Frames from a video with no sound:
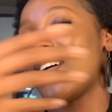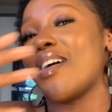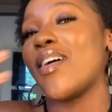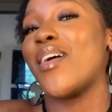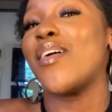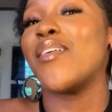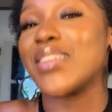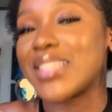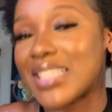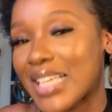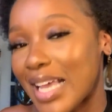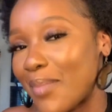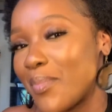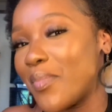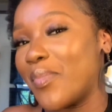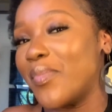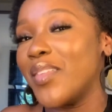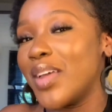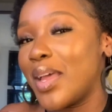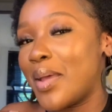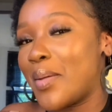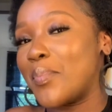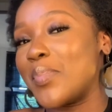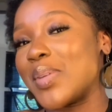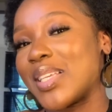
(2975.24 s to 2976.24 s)
Obviously, I'm
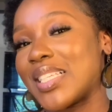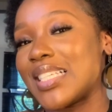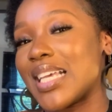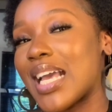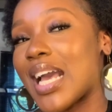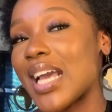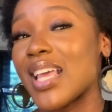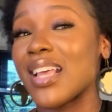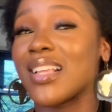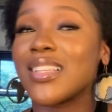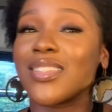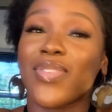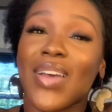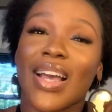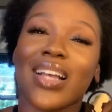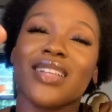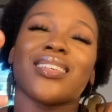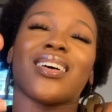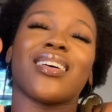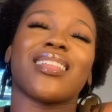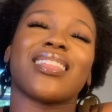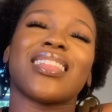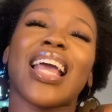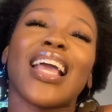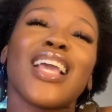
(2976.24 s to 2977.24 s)
Bissy Atkins.
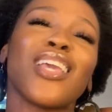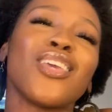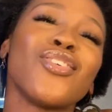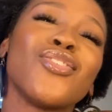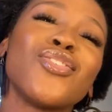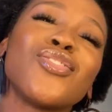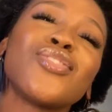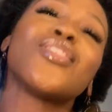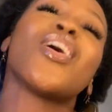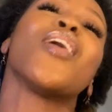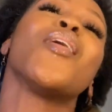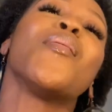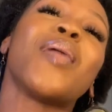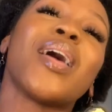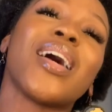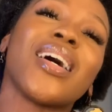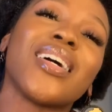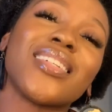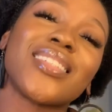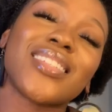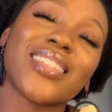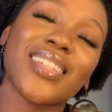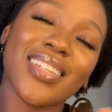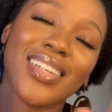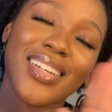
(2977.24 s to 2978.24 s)
Vector, thank you so
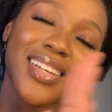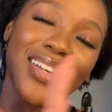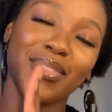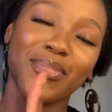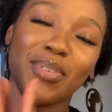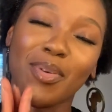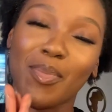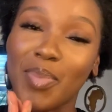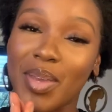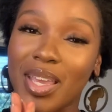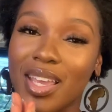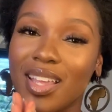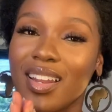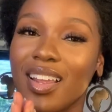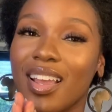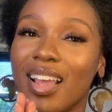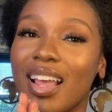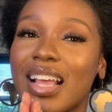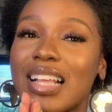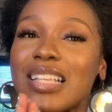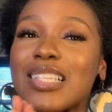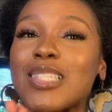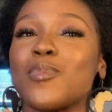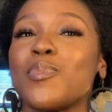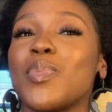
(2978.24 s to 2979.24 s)
much for being here
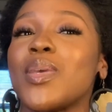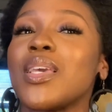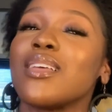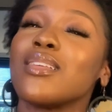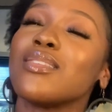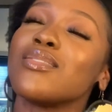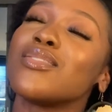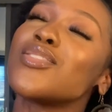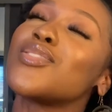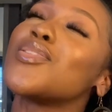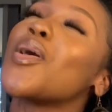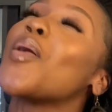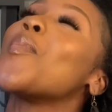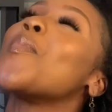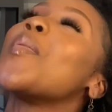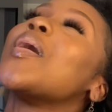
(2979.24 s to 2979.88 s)
and speaking so